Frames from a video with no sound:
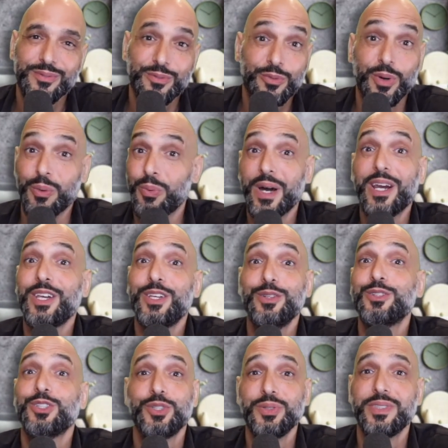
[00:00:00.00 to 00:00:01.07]
What are you
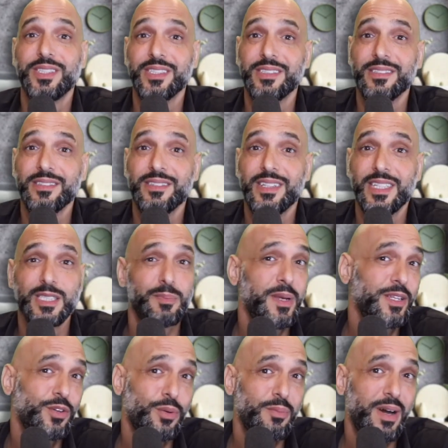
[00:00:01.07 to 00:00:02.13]
choosing?
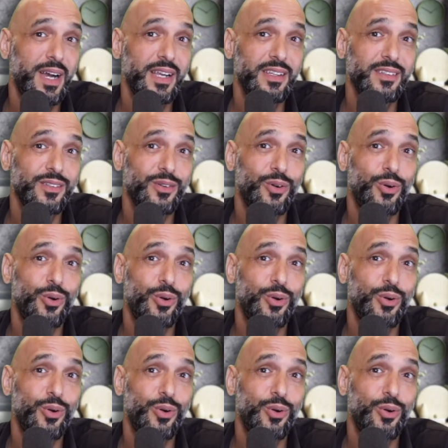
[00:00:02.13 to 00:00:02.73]
Expand your mind